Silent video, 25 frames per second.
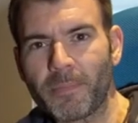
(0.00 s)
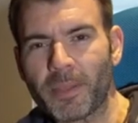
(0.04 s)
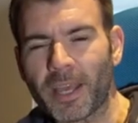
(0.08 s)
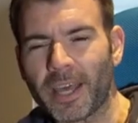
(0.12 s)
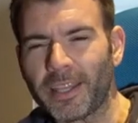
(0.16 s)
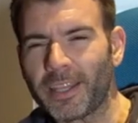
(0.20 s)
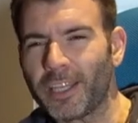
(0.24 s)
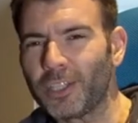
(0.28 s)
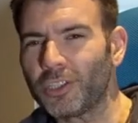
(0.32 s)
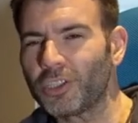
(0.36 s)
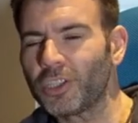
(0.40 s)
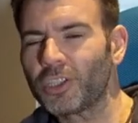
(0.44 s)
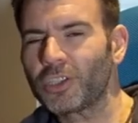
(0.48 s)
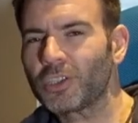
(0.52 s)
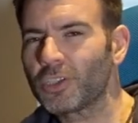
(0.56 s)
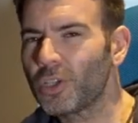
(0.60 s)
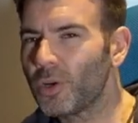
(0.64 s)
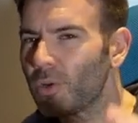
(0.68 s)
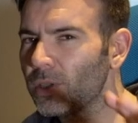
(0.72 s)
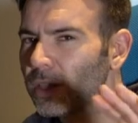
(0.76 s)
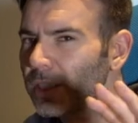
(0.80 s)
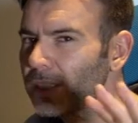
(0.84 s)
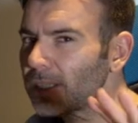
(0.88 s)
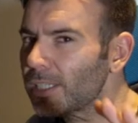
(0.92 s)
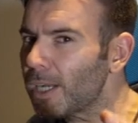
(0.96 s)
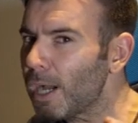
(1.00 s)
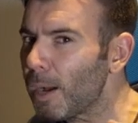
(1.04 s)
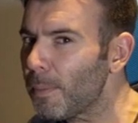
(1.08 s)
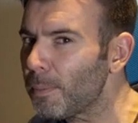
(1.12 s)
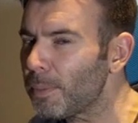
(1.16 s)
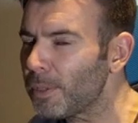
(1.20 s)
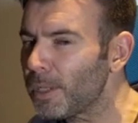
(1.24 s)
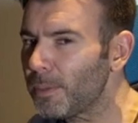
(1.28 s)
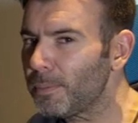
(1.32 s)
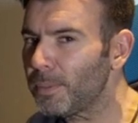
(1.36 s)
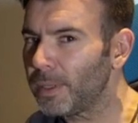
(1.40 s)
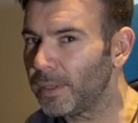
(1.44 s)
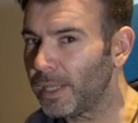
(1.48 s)
And they just told a
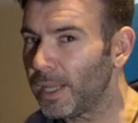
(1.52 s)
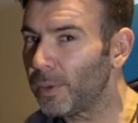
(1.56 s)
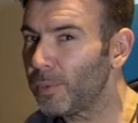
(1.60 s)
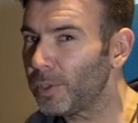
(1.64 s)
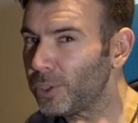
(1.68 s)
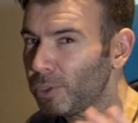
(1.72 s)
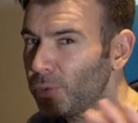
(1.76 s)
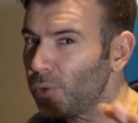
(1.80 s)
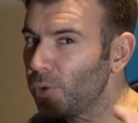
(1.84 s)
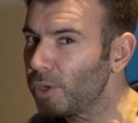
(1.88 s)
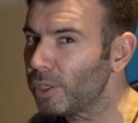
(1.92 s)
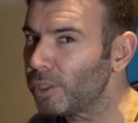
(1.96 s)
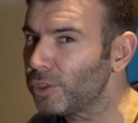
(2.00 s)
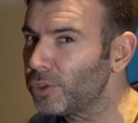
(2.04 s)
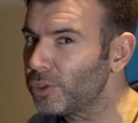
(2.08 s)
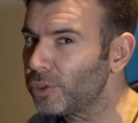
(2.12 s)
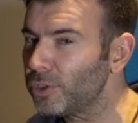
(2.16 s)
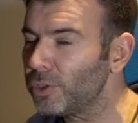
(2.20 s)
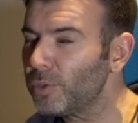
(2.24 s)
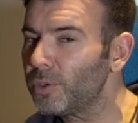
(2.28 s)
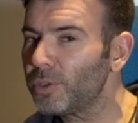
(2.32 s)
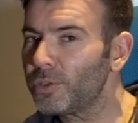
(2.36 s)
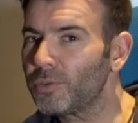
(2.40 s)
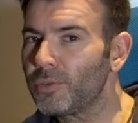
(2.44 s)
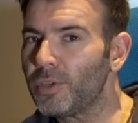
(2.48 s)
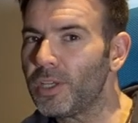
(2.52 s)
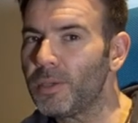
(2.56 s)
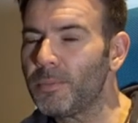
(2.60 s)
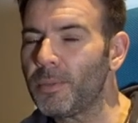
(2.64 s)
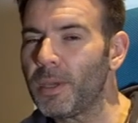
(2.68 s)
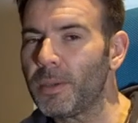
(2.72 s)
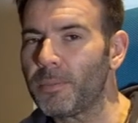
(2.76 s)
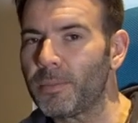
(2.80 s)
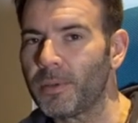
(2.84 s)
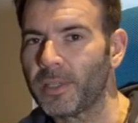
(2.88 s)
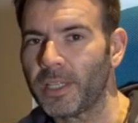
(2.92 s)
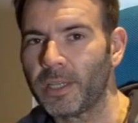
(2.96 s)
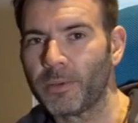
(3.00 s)
couple of people, like we're talking two or three
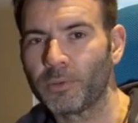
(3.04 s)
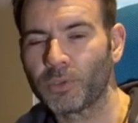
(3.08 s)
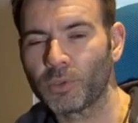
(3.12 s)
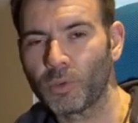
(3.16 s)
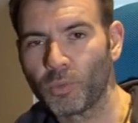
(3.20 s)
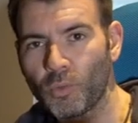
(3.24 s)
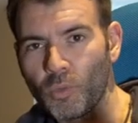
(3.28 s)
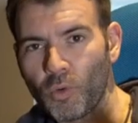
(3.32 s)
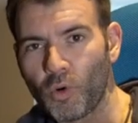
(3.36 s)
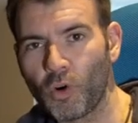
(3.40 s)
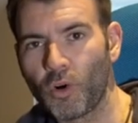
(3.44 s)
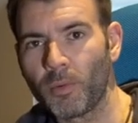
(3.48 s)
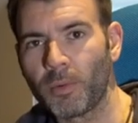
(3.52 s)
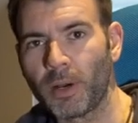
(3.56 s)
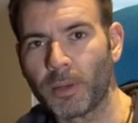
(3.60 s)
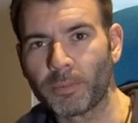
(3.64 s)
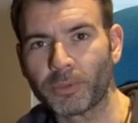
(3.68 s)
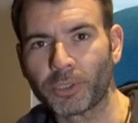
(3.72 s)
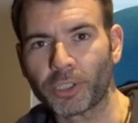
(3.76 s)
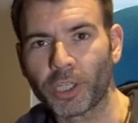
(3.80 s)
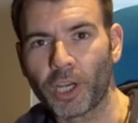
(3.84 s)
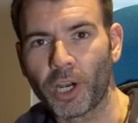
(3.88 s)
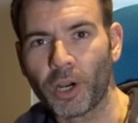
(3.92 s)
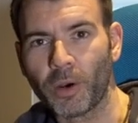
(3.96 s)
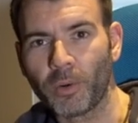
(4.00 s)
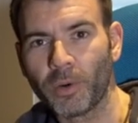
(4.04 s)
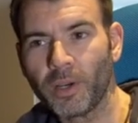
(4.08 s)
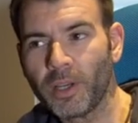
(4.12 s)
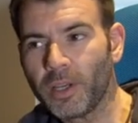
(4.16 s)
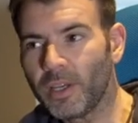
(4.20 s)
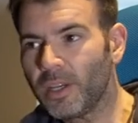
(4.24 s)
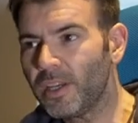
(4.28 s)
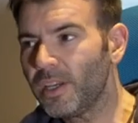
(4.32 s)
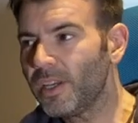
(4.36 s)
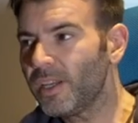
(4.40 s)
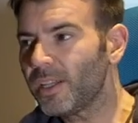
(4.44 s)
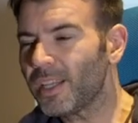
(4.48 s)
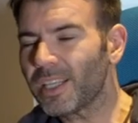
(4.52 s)
people, and it was a warm up show.
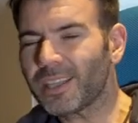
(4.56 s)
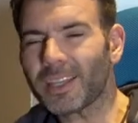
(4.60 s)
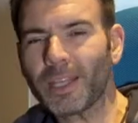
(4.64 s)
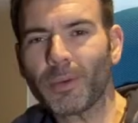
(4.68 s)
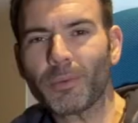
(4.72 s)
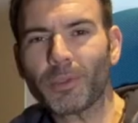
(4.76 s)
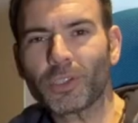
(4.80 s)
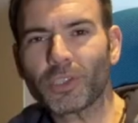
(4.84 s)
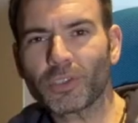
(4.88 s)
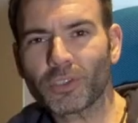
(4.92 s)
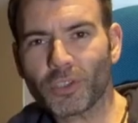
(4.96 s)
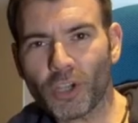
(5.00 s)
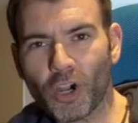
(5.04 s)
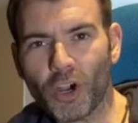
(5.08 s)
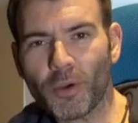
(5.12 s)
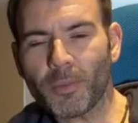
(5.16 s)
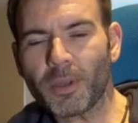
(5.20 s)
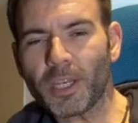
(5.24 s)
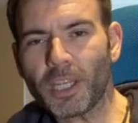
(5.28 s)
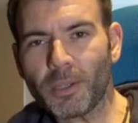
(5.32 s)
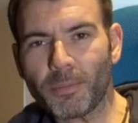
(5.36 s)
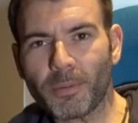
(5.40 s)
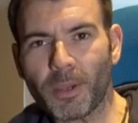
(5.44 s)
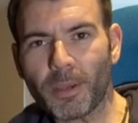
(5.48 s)
Like there was so many